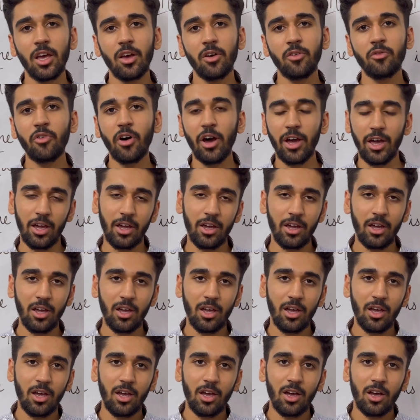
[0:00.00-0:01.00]

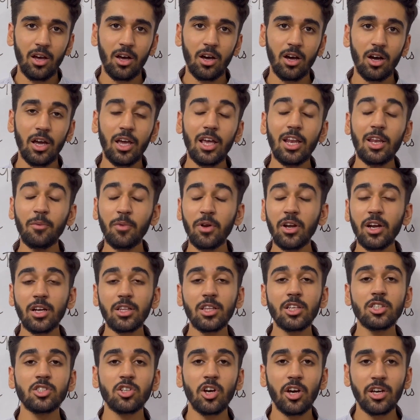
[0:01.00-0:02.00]
Why? Eliminate
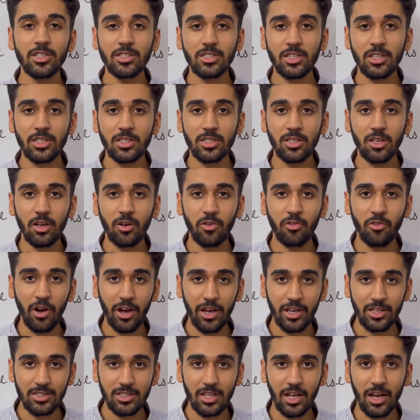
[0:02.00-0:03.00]
the choices. Why
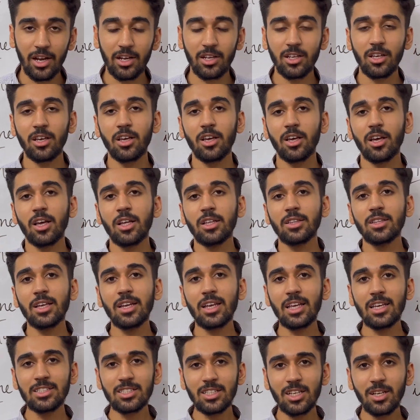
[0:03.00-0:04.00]
is that? The
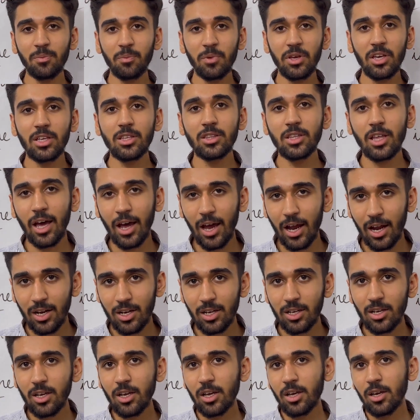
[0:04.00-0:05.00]
reason being
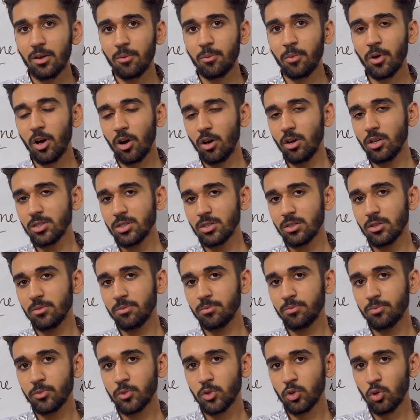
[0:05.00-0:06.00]
that because
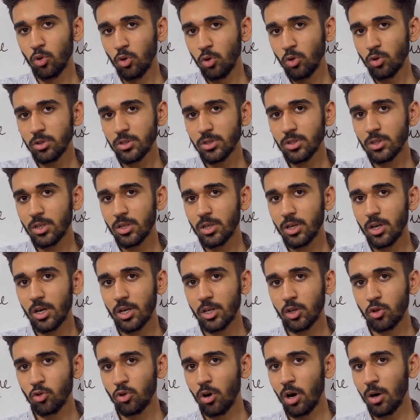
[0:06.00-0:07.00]
those
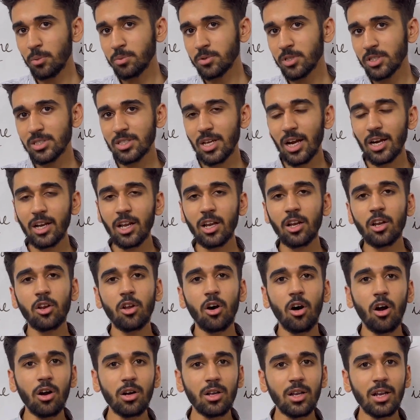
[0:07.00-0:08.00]
2 options that are
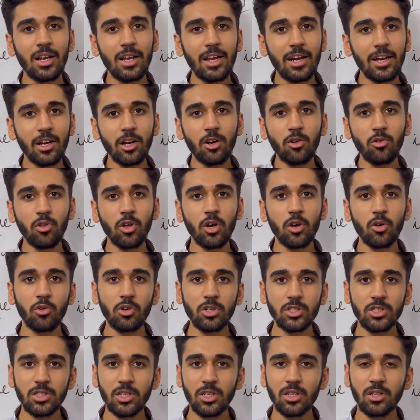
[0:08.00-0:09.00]
not related to the
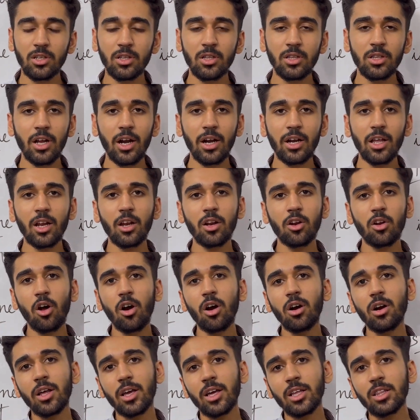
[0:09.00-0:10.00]
question, that are
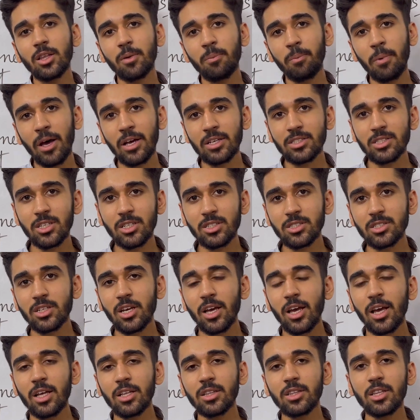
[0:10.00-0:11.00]
not in the passage,
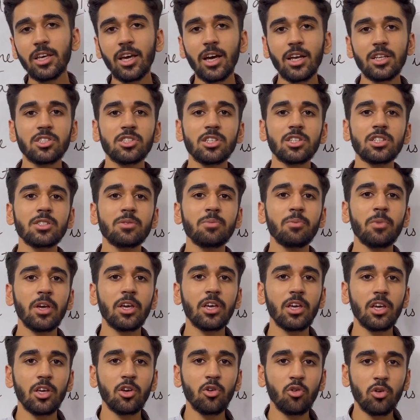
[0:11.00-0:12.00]
they are just
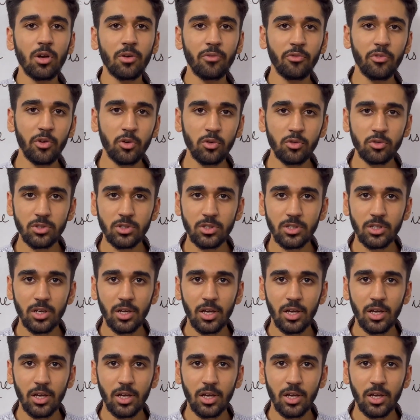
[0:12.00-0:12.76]
making you confused.